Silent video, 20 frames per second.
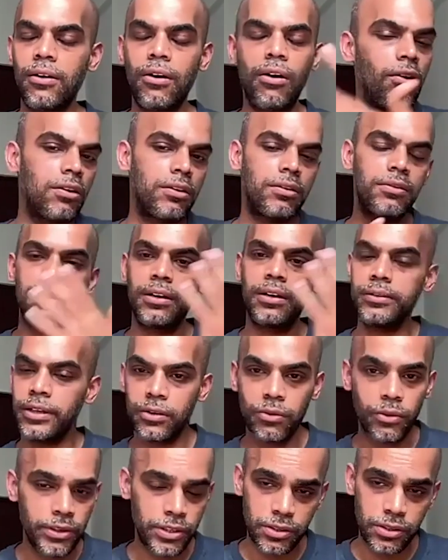Or
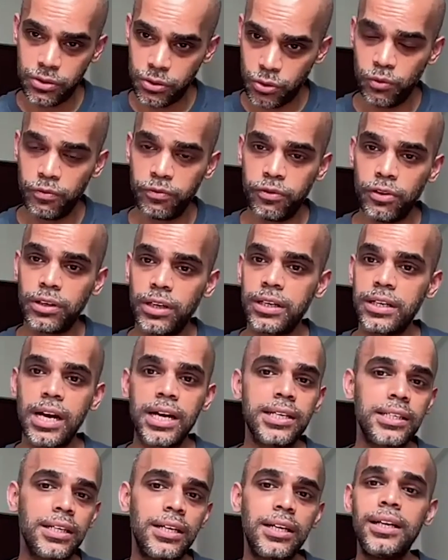it's true for
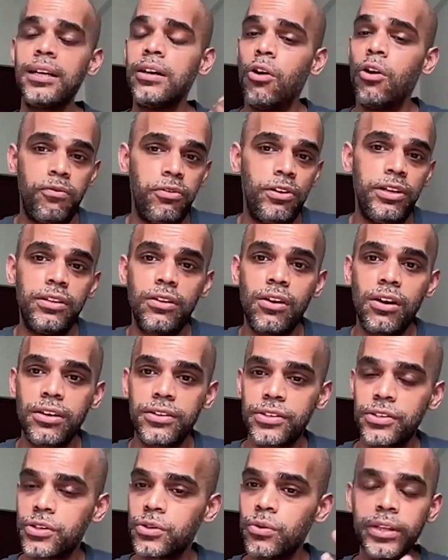Karnataka. Hopefully the
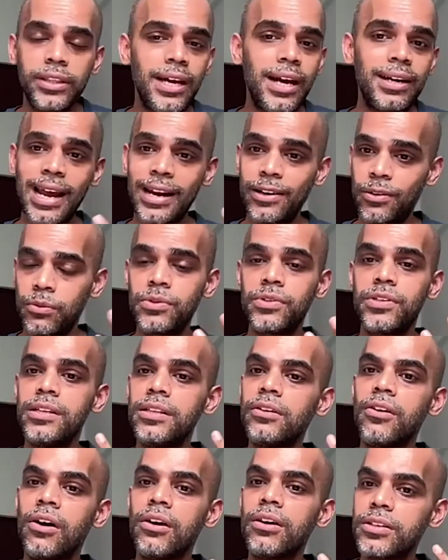Congress is doing that. I don't see
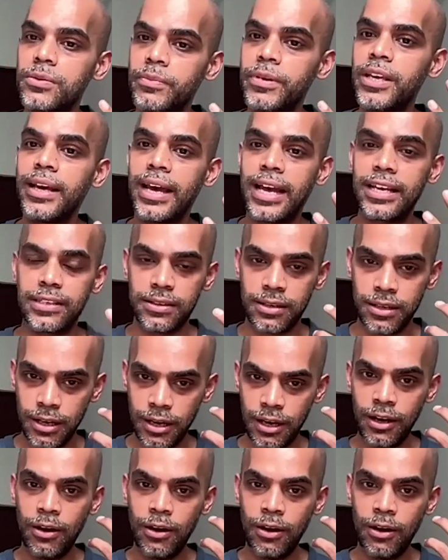the Congress being as